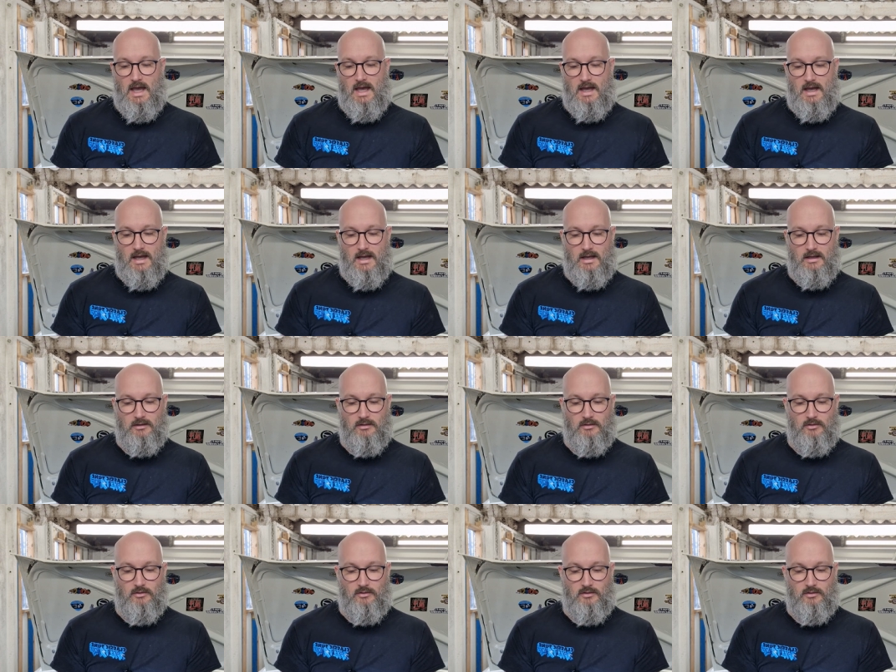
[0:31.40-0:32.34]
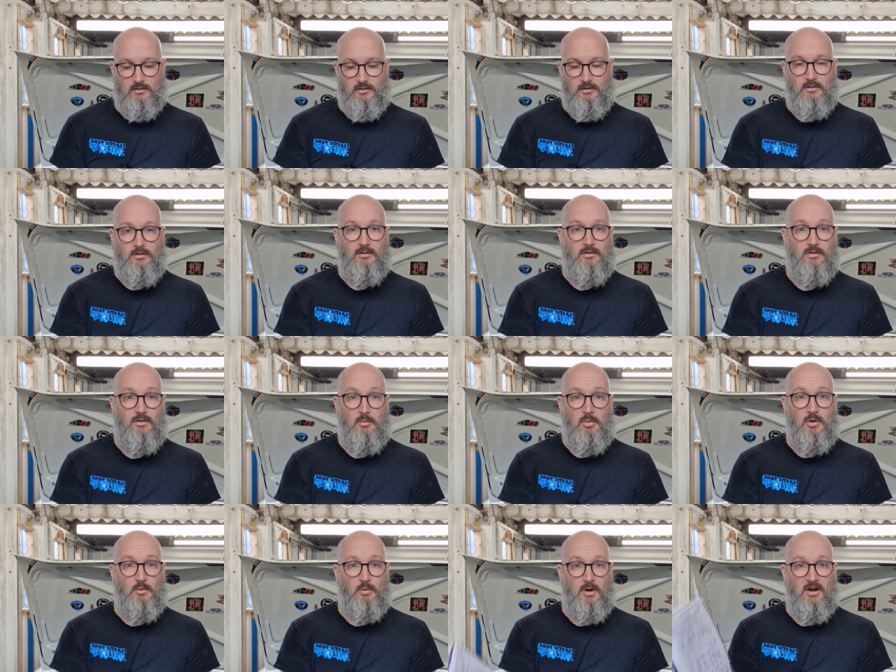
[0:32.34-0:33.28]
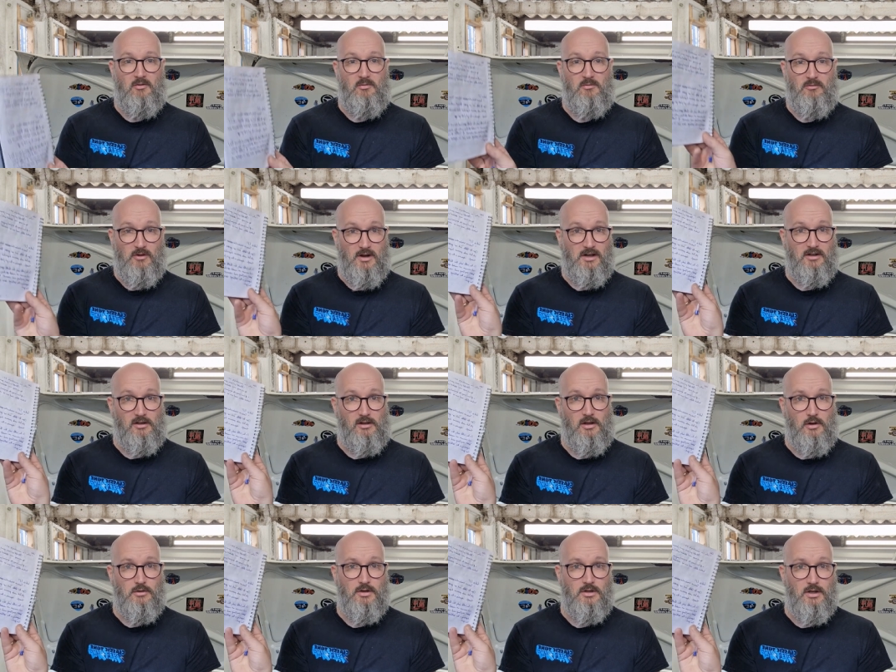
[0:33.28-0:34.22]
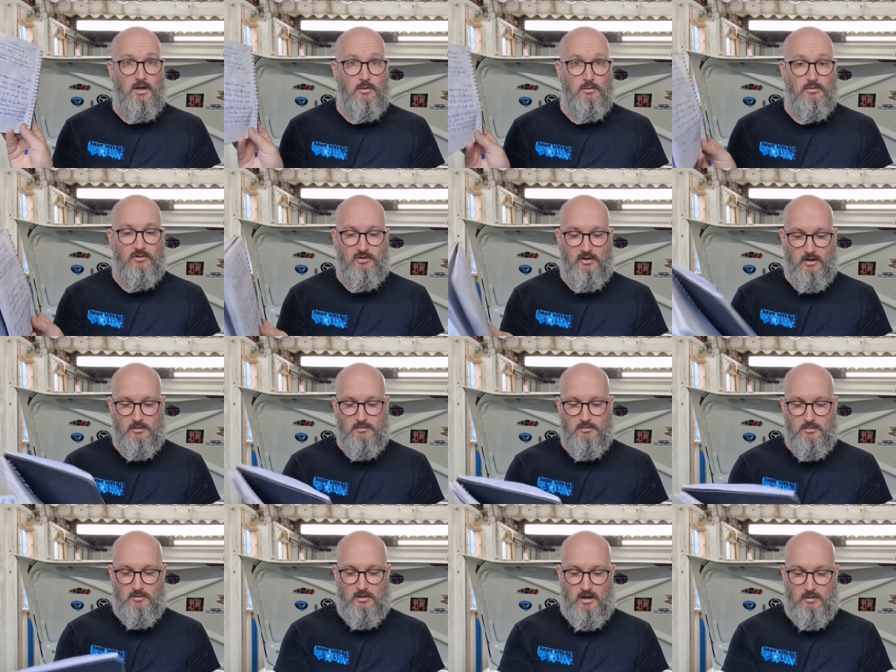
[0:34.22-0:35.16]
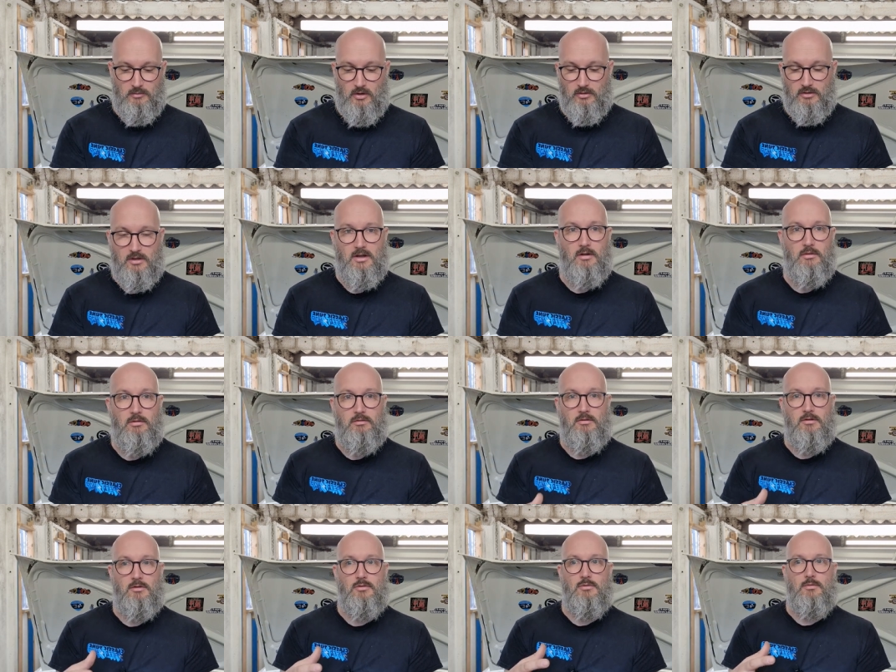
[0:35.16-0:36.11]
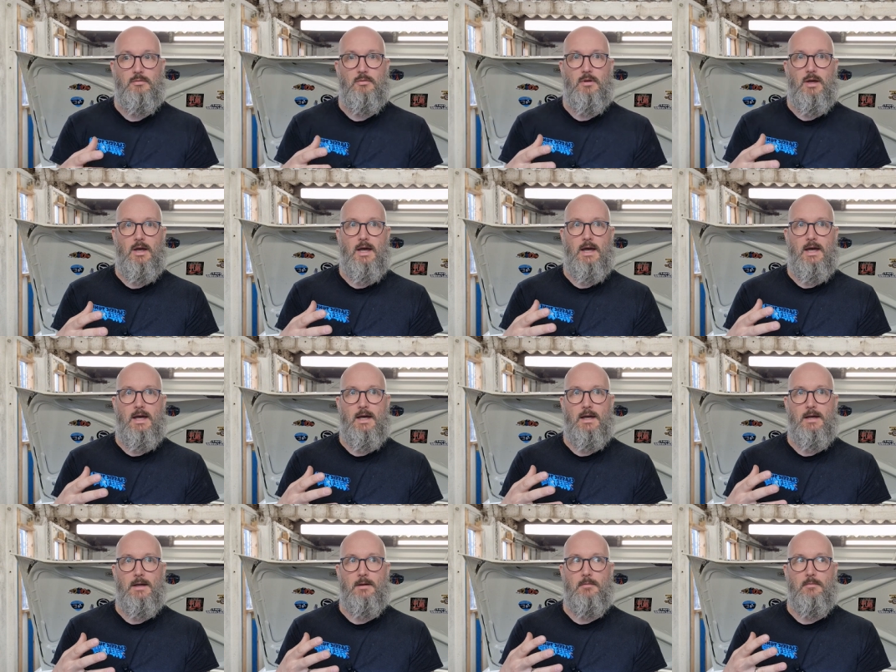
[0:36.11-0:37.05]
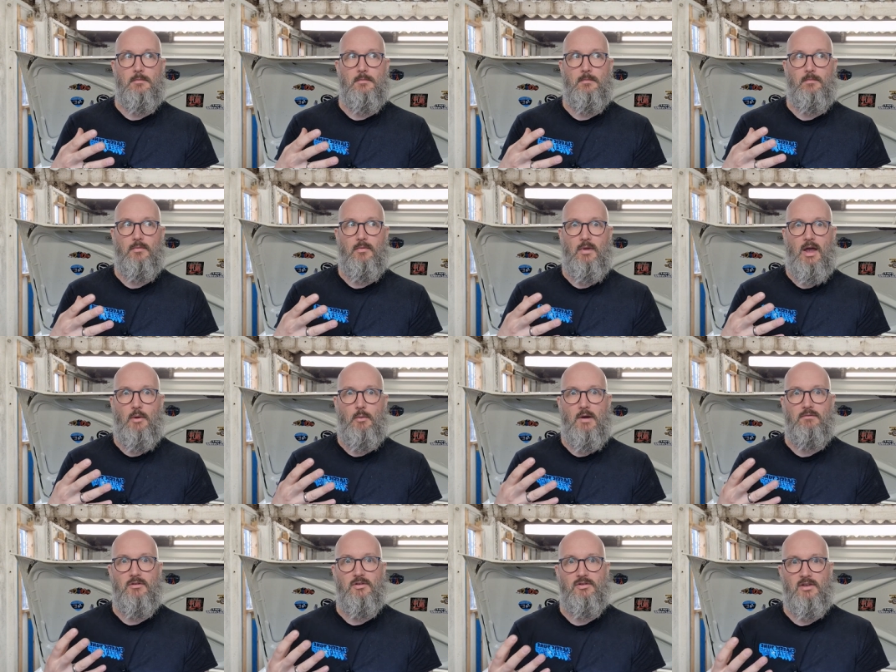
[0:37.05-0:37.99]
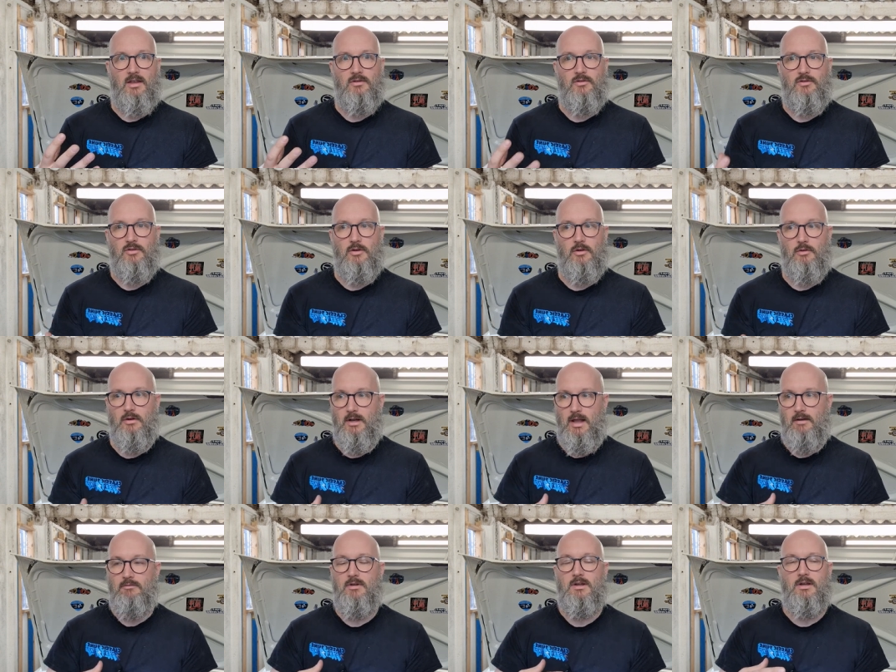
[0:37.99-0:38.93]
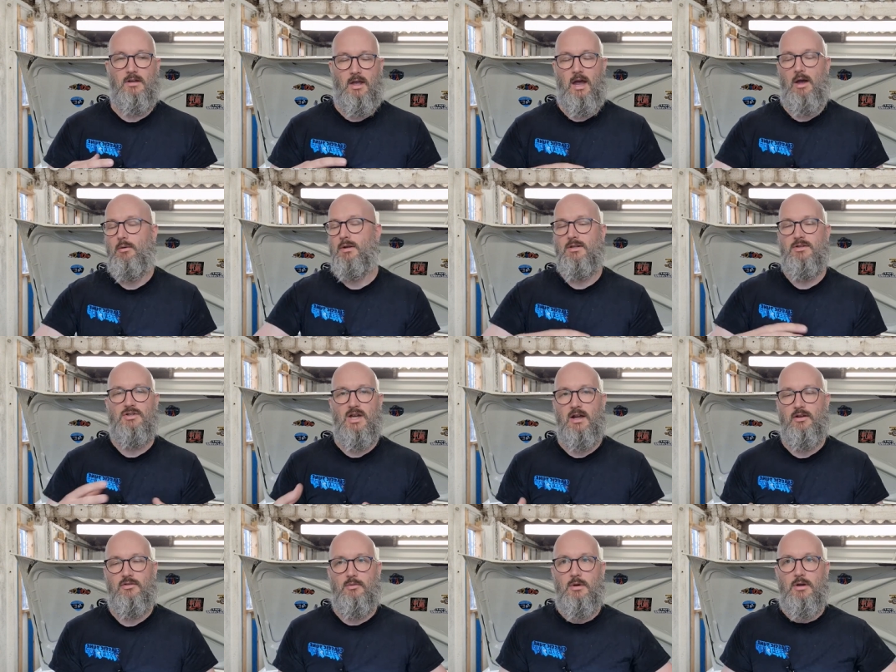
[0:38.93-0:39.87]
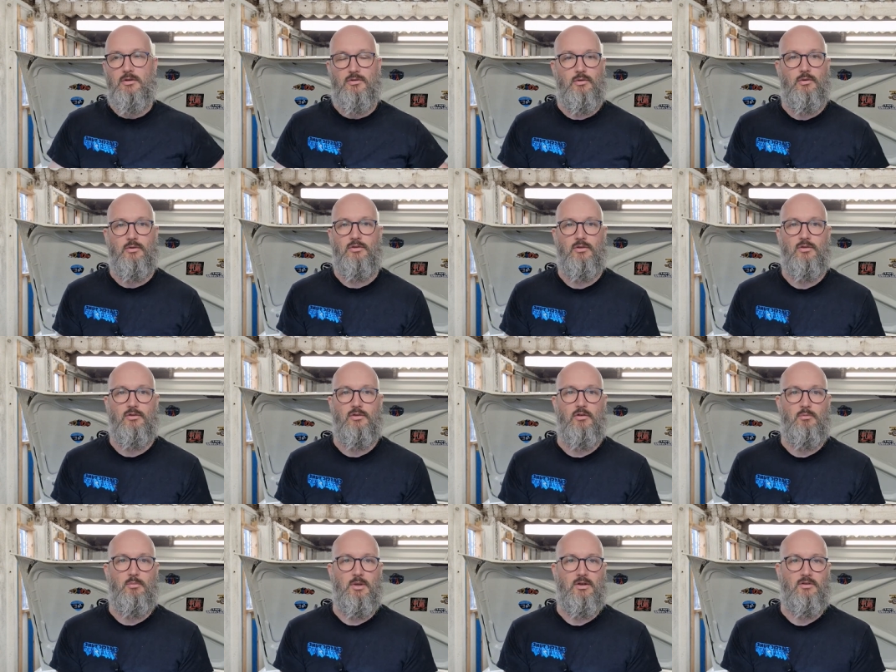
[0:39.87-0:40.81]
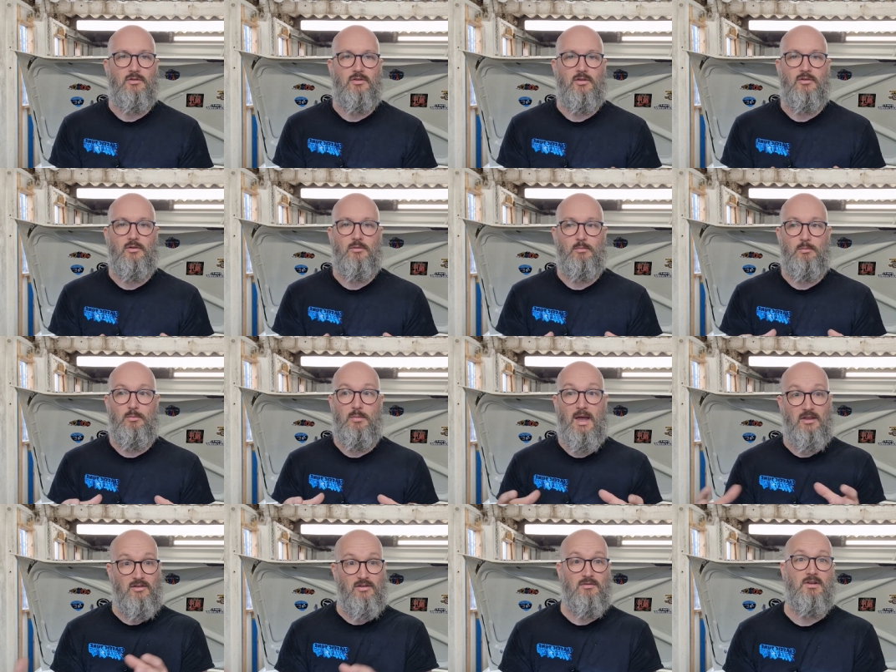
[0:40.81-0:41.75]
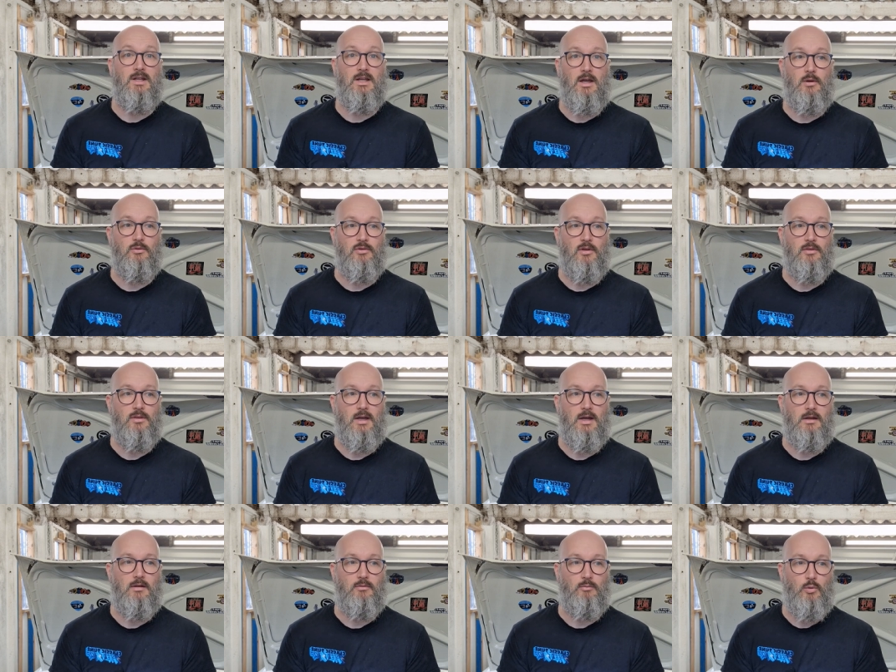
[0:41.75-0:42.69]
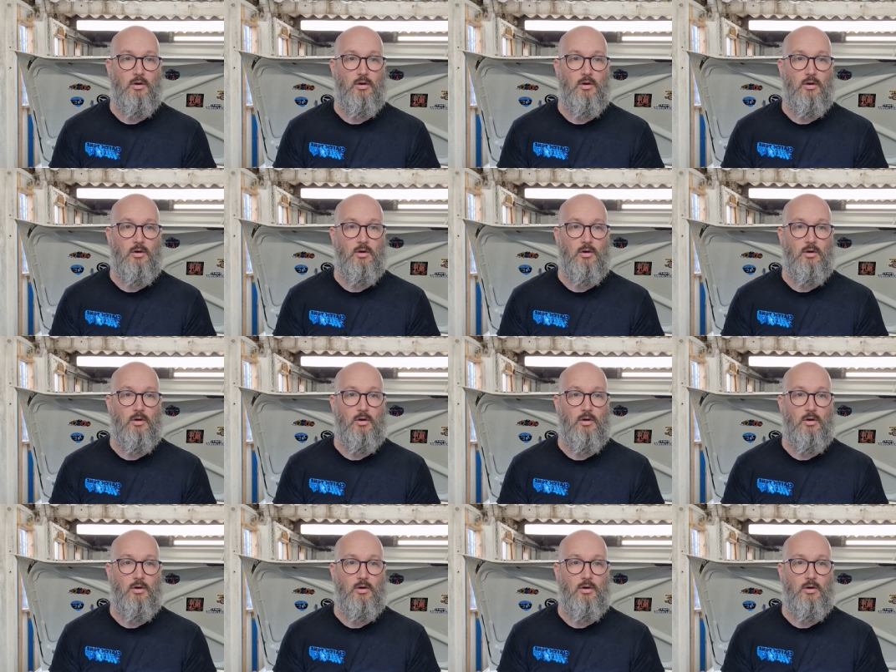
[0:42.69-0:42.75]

And the point where I've written a load of notes. So I'm not going to go through um, how every sensor and every how an injector works and all this other stuff because there's better videos on that.